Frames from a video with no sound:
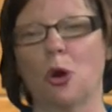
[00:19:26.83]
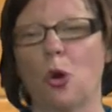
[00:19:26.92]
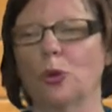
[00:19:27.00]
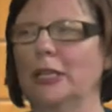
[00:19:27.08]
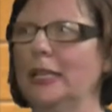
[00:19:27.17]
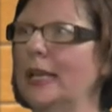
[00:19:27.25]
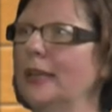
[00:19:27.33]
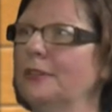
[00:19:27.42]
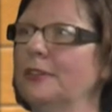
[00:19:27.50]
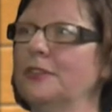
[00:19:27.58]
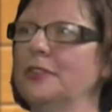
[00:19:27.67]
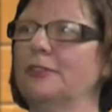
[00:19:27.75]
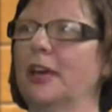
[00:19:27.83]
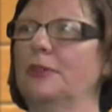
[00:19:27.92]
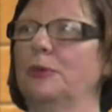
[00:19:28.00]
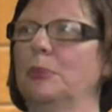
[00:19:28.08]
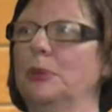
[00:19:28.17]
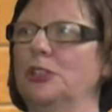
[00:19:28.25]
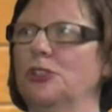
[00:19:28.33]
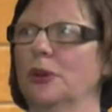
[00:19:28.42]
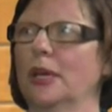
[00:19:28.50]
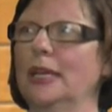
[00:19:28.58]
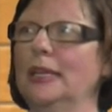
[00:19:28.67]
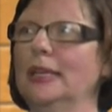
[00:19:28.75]
I'm only letting 55 women
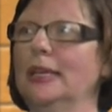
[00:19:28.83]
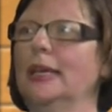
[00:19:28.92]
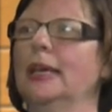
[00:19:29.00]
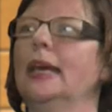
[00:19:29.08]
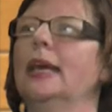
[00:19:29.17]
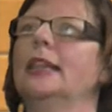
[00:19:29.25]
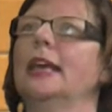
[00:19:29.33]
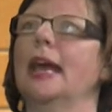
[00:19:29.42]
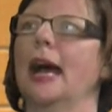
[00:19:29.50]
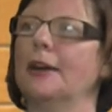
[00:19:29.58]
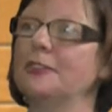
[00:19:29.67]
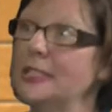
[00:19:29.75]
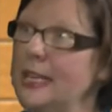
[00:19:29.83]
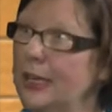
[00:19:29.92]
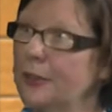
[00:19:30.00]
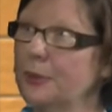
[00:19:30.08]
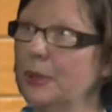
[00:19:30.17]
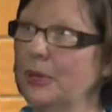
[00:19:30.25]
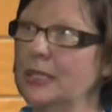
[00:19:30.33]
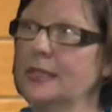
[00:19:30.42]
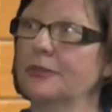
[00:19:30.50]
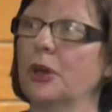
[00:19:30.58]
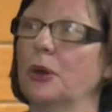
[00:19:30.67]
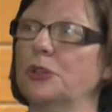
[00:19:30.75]
join. They have to take 3 months
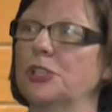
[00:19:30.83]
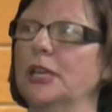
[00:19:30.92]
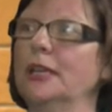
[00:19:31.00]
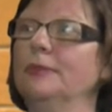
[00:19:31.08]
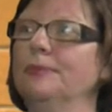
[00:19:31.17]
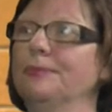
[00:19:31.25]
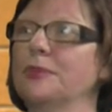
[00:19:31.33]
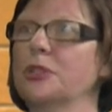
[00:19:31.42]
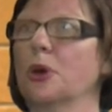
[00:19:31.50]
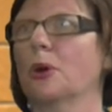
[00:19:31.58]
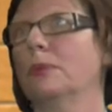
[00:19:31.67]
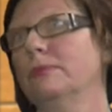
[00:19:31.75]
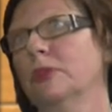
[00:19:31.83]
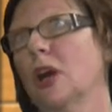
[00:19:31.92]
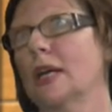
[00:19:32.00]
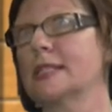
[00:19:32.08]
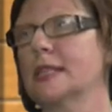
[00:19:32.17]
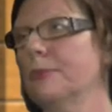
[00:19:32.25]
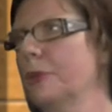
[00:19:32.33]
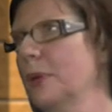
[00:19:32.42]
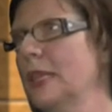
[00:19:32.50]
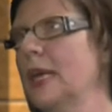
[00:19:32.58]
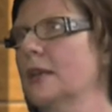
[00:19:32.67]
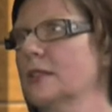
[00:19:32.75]
of coaching, so cost them
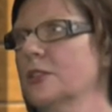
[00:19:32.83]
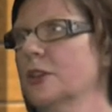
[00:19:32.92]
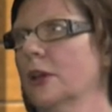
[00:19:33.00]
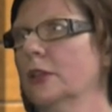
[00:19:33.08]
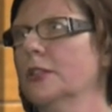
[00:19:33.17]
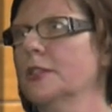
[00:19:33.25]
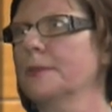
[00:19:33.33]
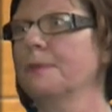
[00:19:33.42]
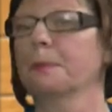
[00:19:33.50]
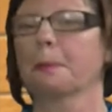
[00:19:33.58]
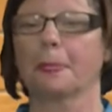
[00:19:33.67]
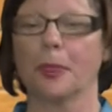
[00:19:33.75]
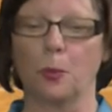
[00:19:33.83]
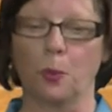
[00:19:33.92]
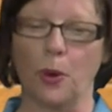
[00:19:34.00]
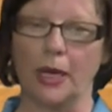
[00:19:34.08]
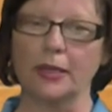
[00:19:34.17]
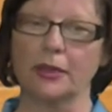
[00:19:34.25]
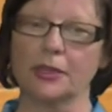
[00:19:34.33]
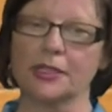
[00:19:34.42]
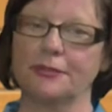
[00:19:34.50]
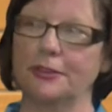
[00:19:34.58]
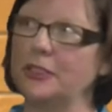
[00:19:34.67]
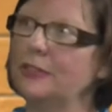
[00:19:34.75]
$3,000. One of those
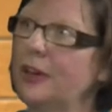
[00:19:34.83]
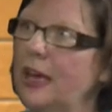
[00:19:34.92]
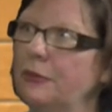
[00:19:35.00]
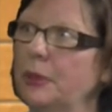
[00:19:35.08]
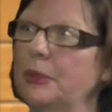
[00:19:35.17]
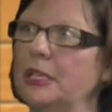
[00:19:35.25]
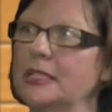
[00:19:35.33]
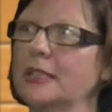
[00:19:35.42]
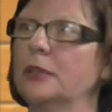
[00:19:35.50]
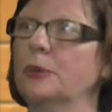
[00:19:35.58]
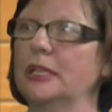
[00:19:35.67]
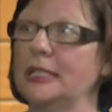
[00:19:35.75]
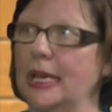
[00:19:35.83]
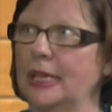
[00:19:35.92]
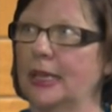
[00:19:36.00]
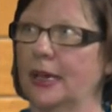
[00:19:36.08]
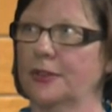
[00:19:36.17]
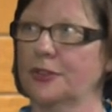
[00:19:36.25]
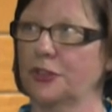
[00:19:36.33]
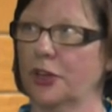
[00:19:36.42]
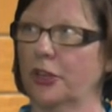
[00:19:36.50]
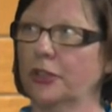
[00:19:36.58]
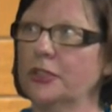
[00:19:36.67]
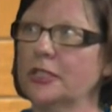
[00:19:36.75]
55 women is going to win
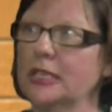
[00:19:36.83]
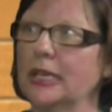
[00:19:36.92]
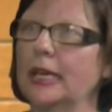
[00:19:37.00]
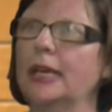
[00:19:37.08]
$10,000.